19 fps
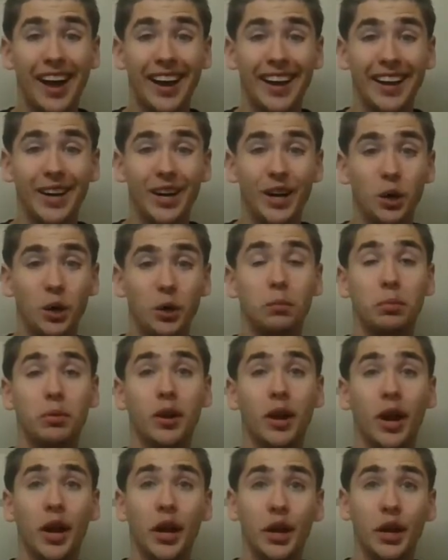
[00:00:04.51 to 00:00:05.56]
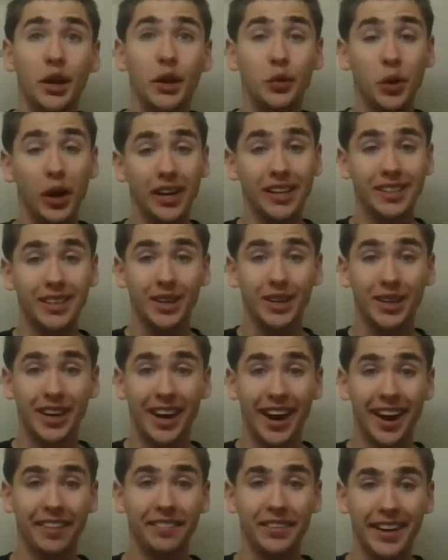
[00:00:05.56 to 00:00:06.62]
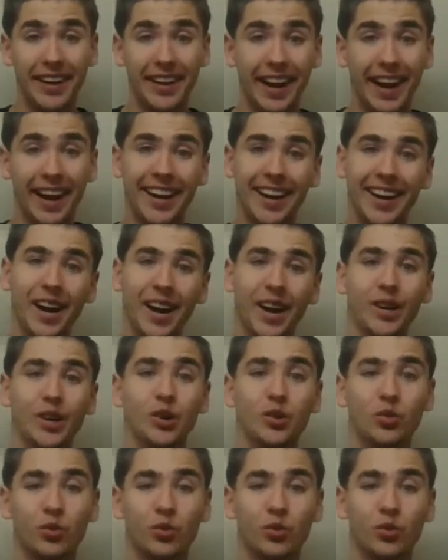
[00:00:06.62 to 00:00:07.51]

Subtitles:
I hope you guys are having a